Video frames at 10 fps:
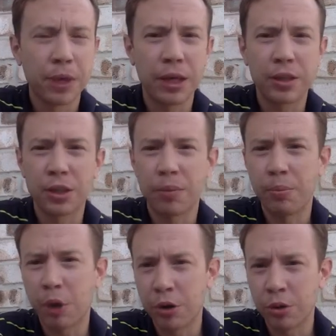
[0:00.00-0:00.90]
It's a
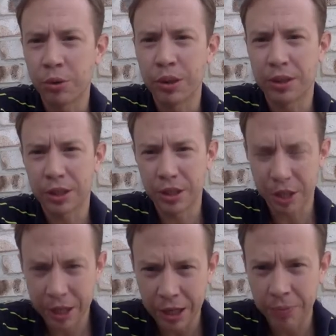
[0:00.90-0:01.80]
model, it's a
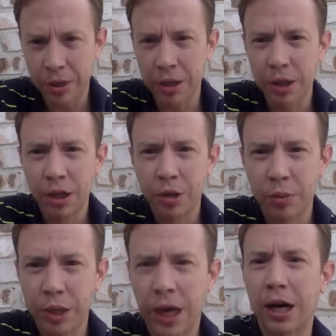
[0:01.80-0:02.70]
schema.
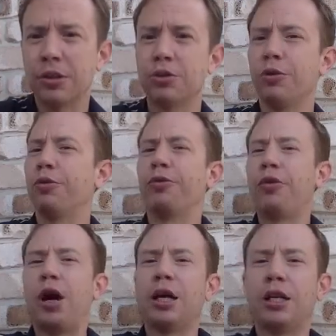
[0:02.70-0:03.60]
We can't sort of
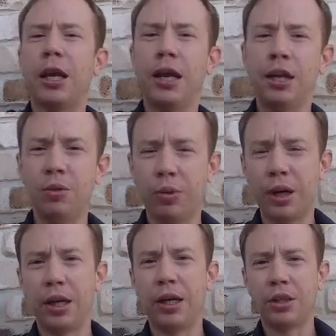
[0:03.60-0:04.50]
find it
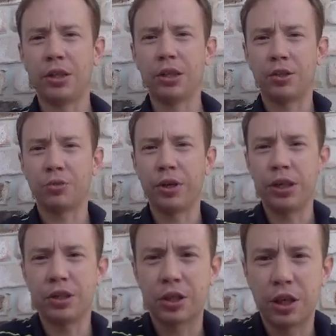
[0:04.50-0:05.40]
anywhere. It's, it's really
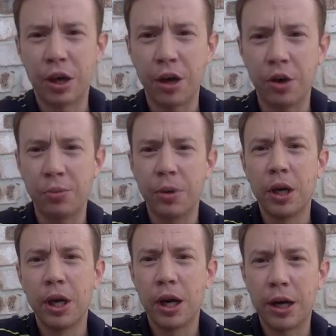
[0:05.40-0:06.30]
just to help
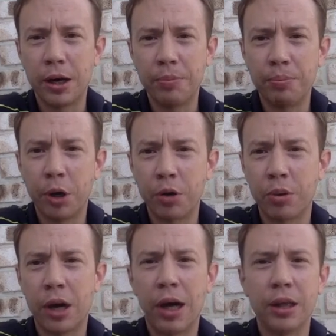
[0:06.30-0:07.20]
um,
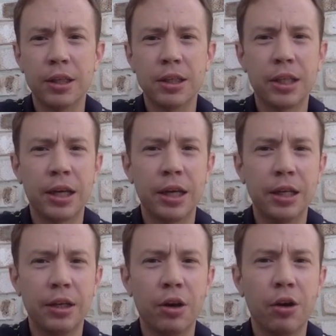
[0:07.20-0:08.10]
model our
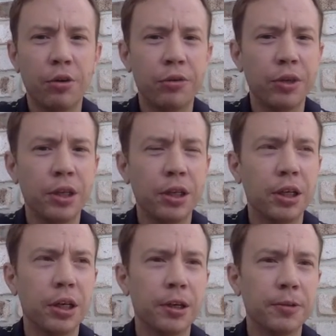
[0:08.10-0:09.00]
understanding of the
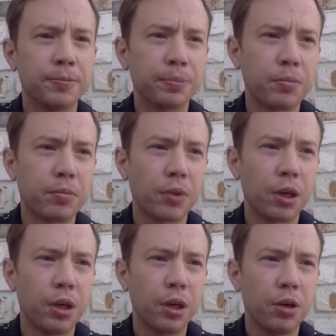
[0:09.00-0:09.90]
uh,
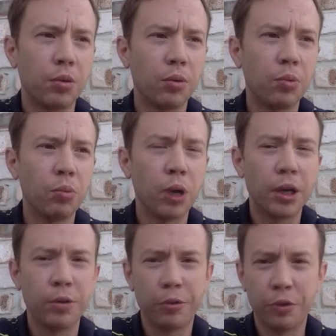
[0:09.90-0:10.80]
what
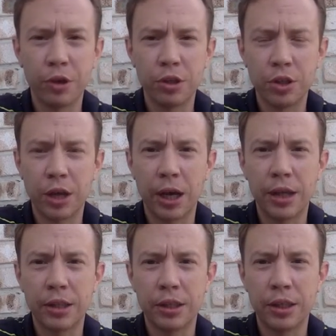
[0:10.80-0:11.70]
he refers to
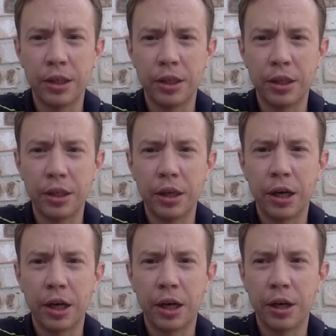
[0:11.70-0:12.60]
as the
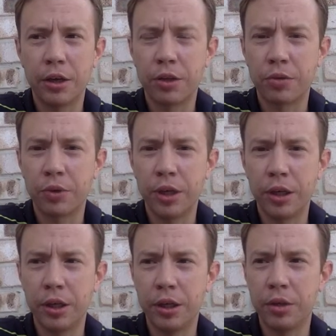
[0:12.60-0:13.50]
uh,
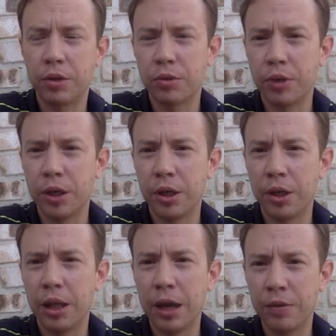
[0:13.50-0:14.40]
three three
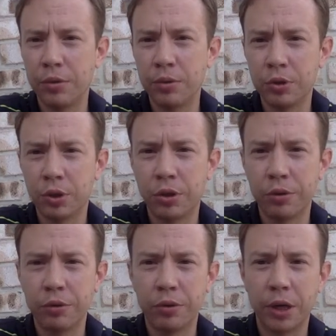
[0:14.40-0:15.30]
levels
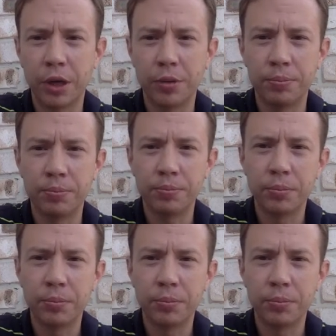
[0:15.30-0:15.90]
of um,